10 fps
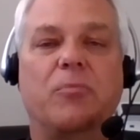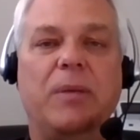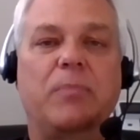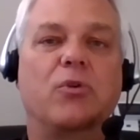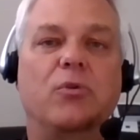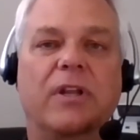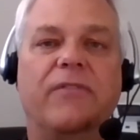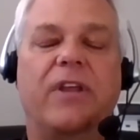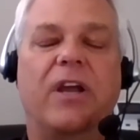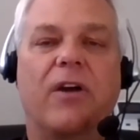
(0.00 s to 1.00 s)
to the people who
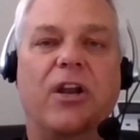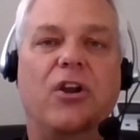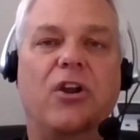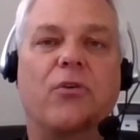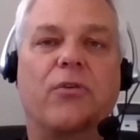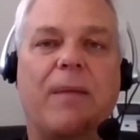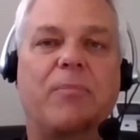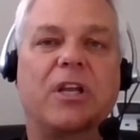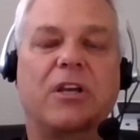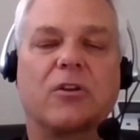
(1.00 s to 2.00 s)
live there and know that
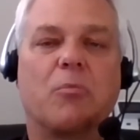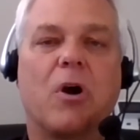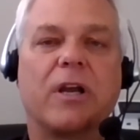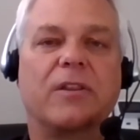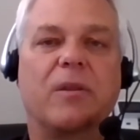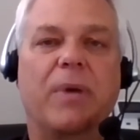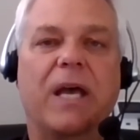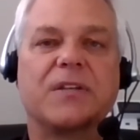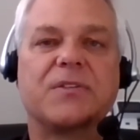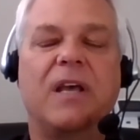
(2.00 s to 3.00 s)
particular market the
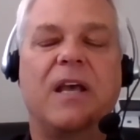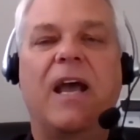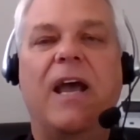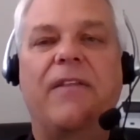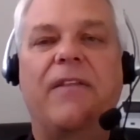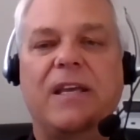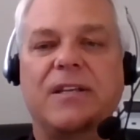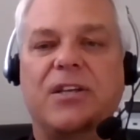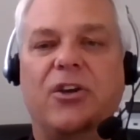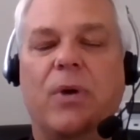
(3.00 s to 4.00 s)
best, and they
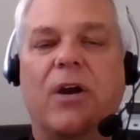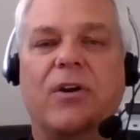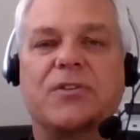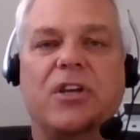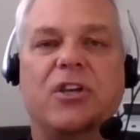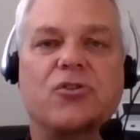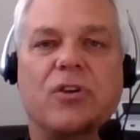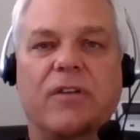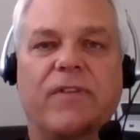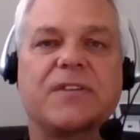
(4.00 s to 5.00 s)
can tell you areas that you
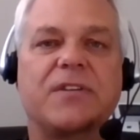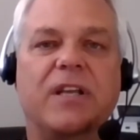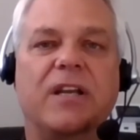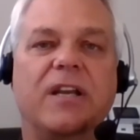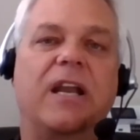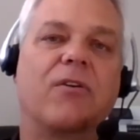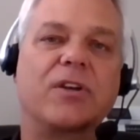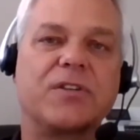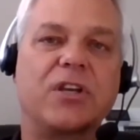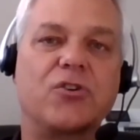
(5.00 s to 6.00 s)
should invest in and
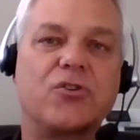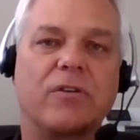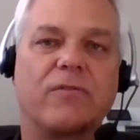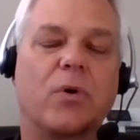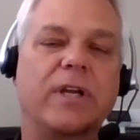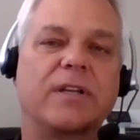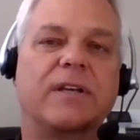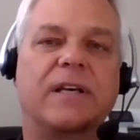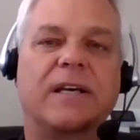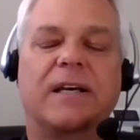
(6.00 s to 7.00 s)
areas that you should avoid.
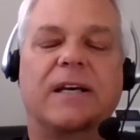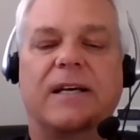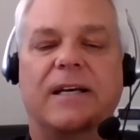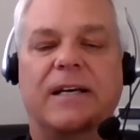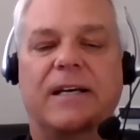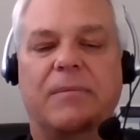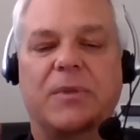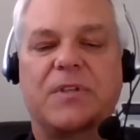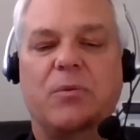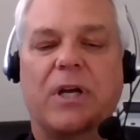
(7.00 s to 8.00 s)

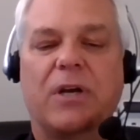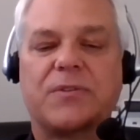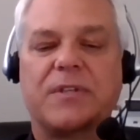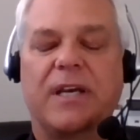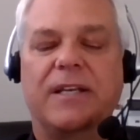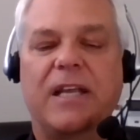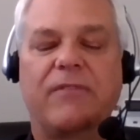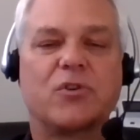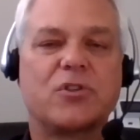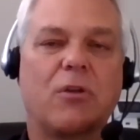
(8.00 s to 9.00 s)
Let's see what else.
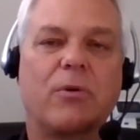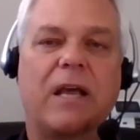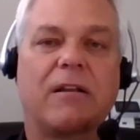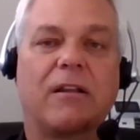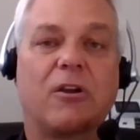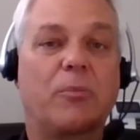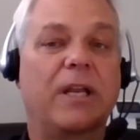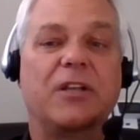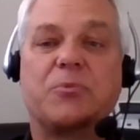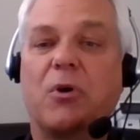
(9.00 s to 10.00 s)
Denver's slowing down a little
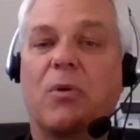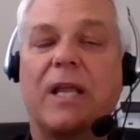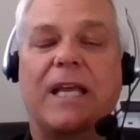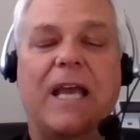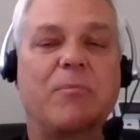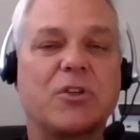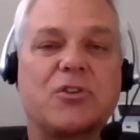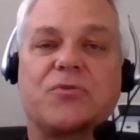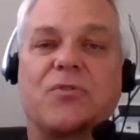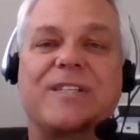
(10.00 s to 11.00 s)
bit. It's been going like
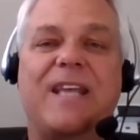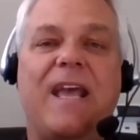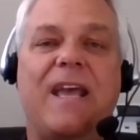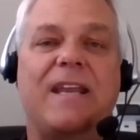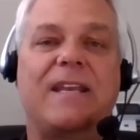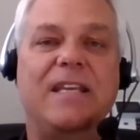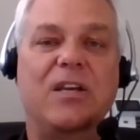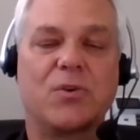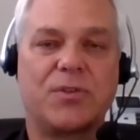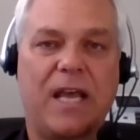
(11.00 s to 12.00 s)
gangbusters for 10
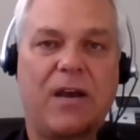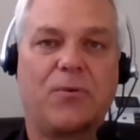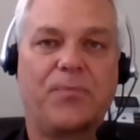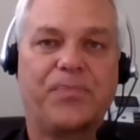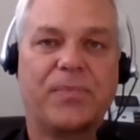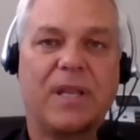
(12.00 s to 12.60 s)
years now.